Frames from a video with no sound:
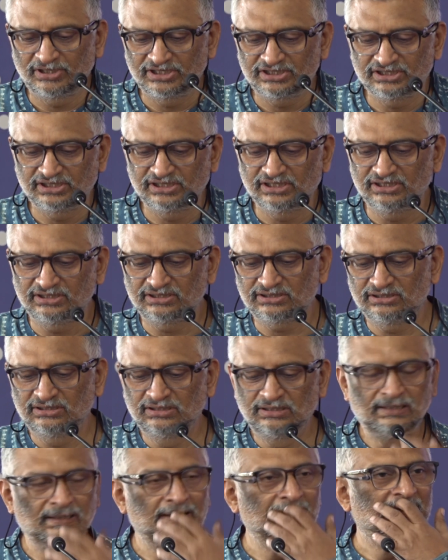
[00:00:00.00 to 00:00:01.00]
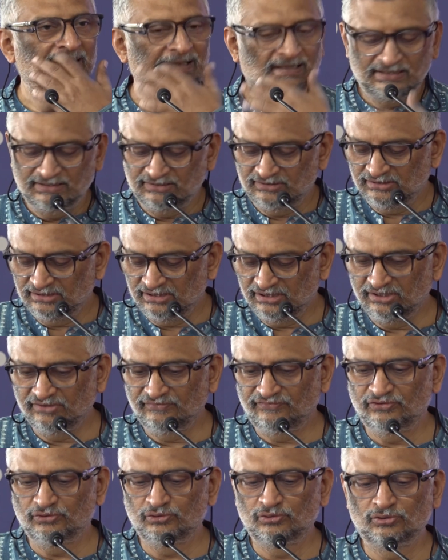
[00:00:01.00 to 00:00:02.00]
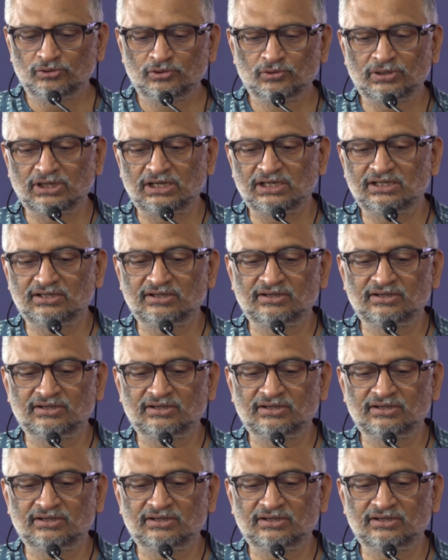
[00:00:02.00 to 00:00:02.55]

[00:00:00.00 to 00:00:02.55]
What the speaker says: mentioned here. If you look at